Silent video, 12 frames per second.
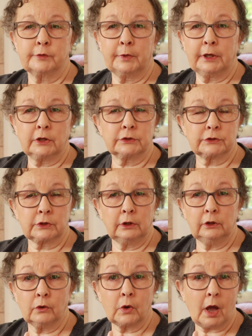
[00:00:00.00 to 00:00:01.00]
because
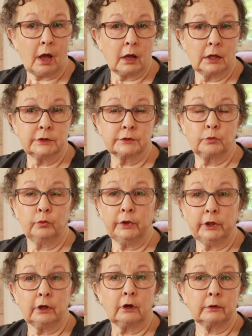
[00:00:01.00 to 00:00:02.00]
you guys,
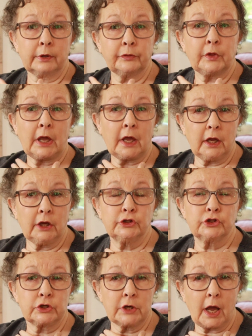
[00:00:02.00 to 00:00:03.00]
we are at the
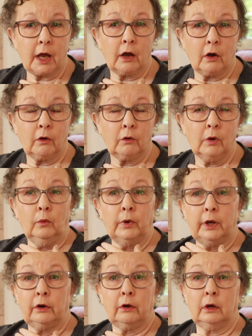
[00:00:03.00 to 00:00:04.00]
age now
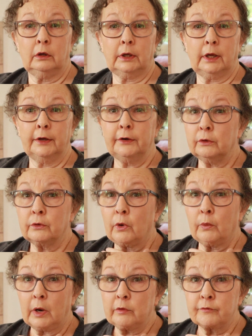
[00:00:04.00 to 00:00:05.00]
where I don't
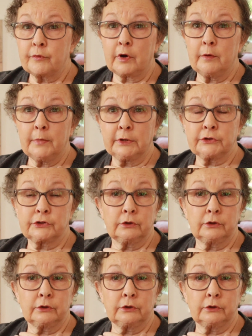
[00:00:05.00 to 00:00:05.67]
go out very much,